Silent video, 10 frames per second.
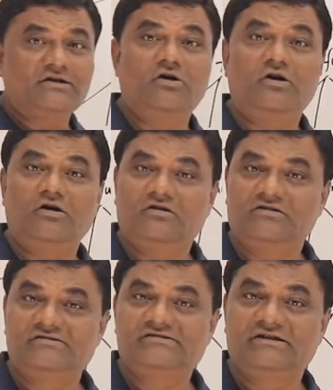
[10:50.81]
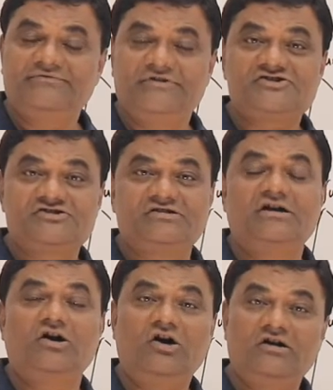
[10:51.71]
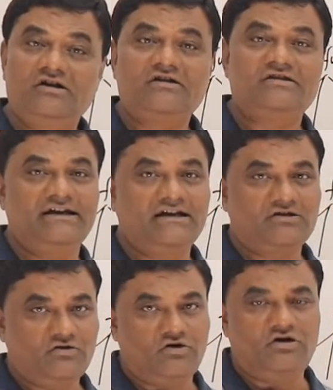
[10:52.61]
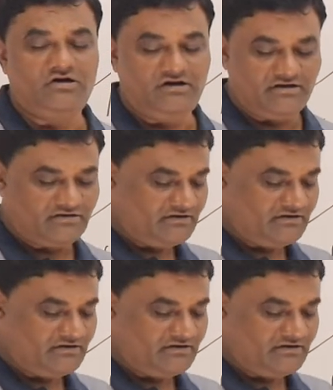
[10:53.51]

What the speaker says: calls in which order they are called.